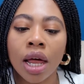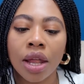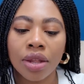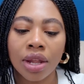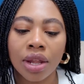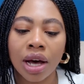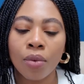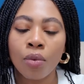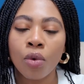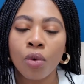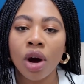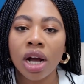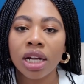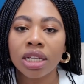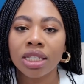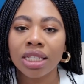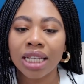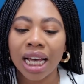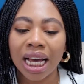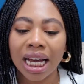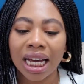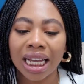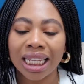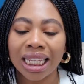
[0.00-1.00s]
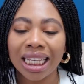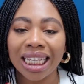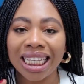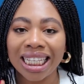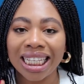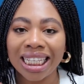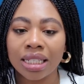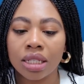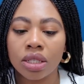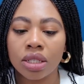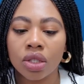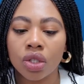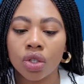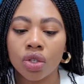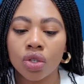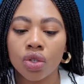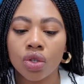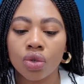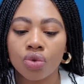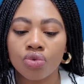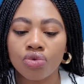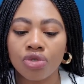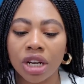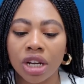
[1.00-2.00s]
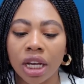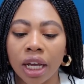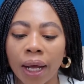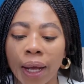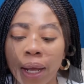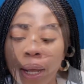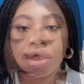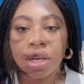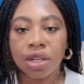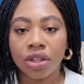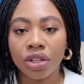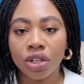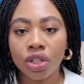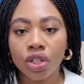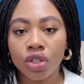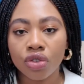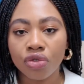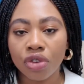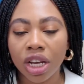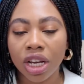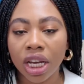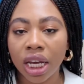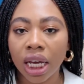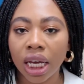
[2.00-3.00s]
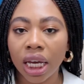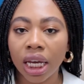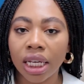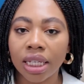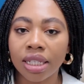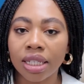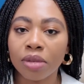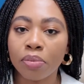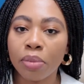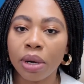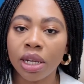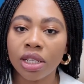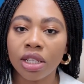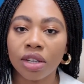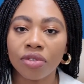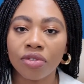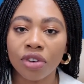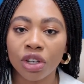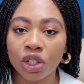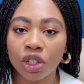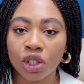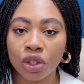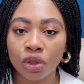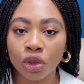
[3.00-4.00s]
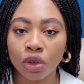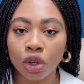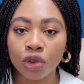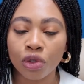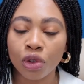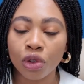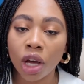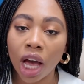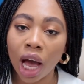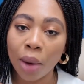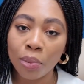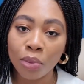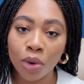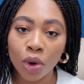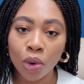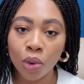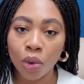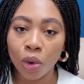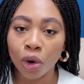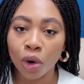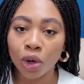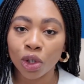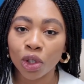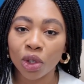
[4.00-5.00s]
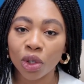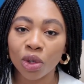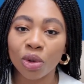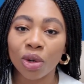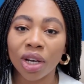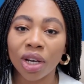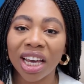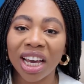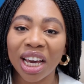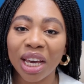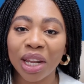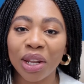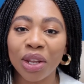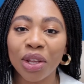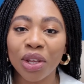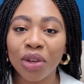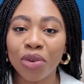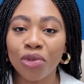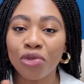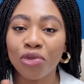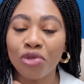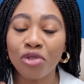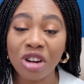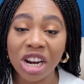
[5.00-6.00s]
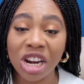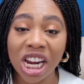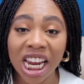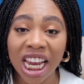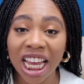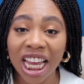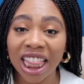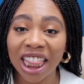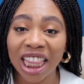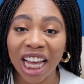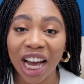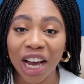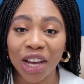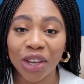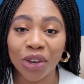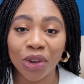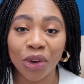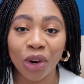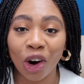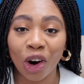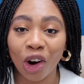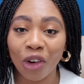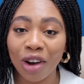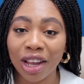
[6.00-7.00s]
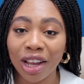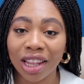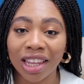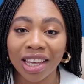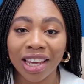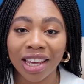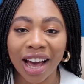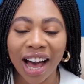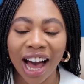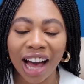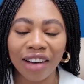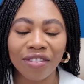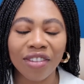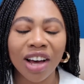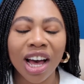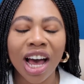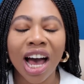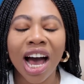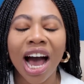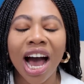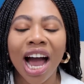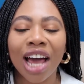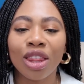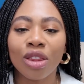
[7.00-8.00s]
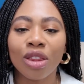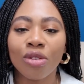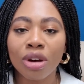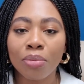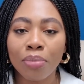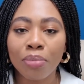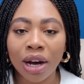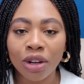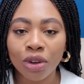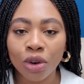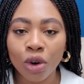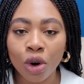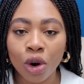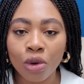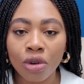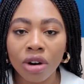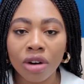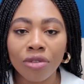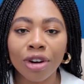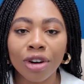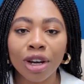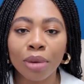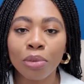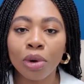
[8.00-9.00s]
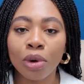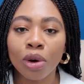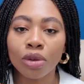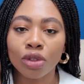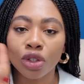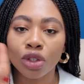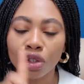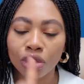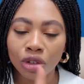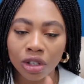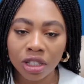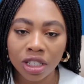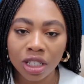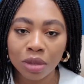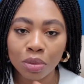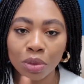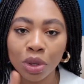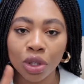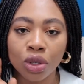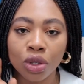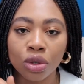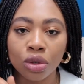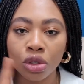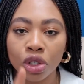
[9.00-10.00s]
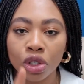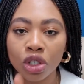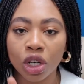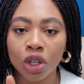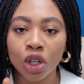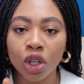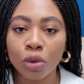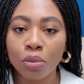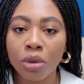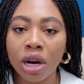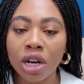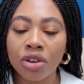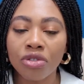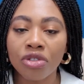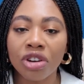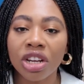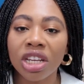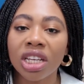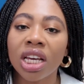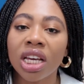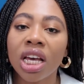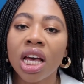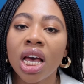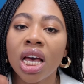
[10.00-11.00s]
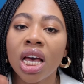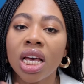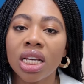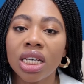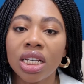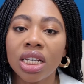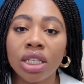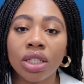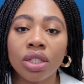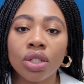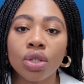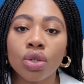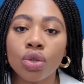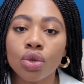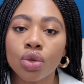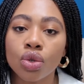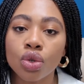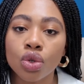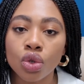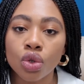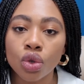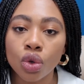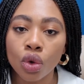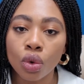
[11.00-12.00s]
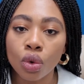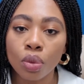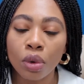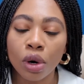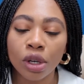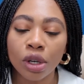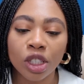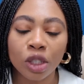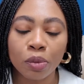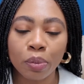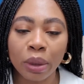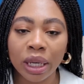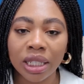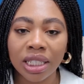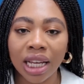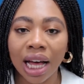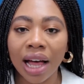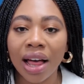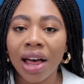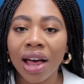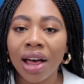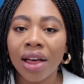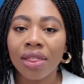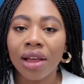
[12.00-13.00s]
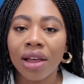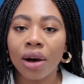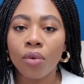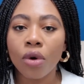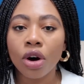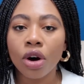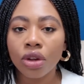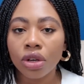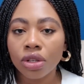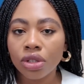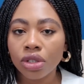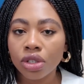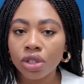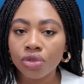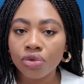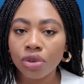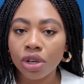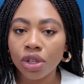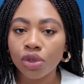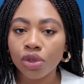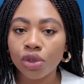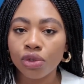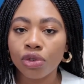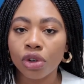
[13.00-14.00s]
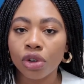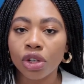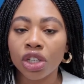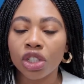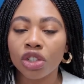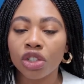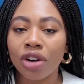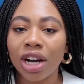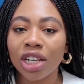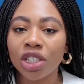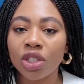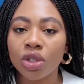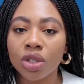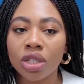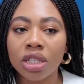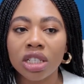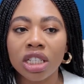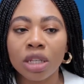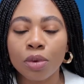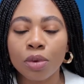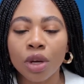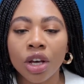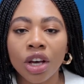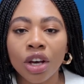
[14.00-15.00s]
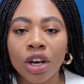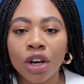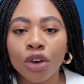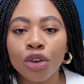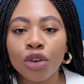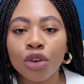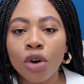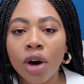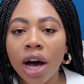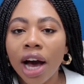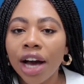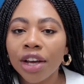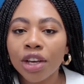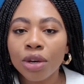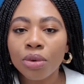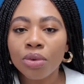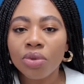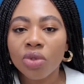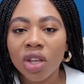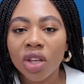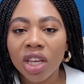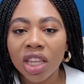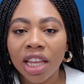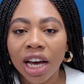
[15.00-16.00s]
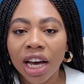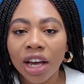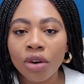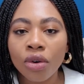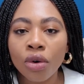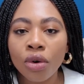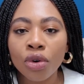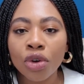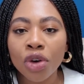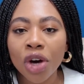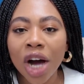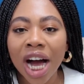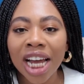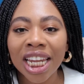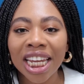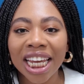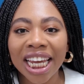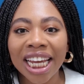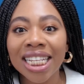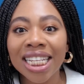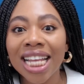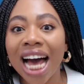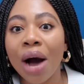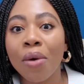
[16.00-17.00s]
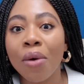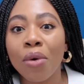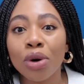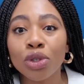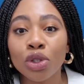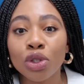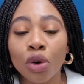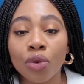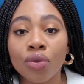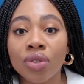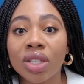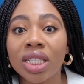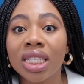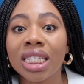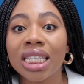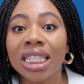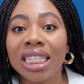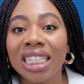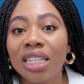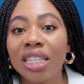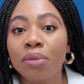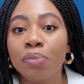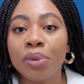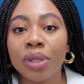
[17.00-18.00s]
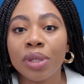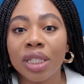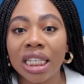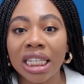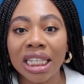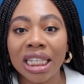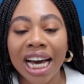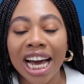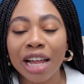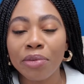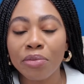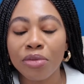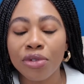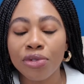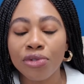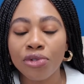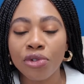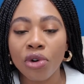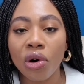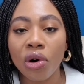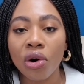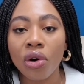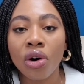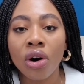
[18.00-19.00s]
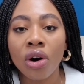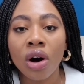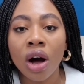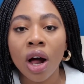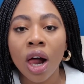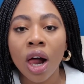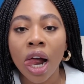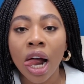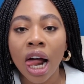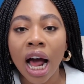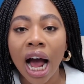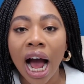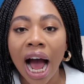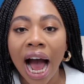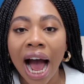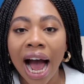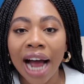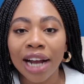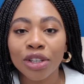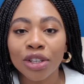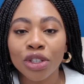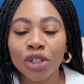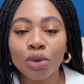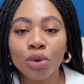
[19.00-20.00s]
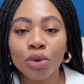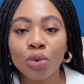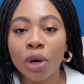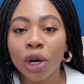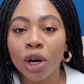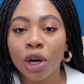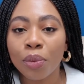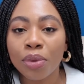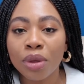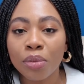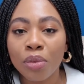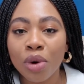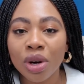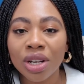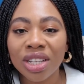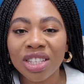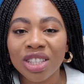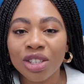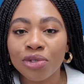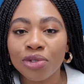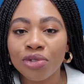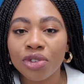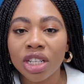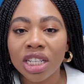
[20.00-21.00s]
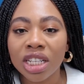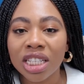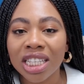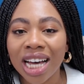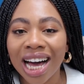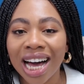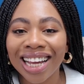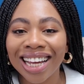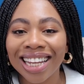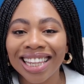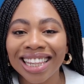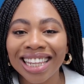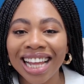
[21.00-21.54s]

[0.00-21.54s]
Now, what exactly is this ring? Now, this ring is the better version of your Apple Watch or any ring that you currently have. I know about the Aura ring, but trust me, the Ultrahuman ring is so much better. Now, what does this ring do for you? It tracks your sleep. You know how you think that you had 8 hours of sleep the night before, and you wake up in the morning still feeling tired.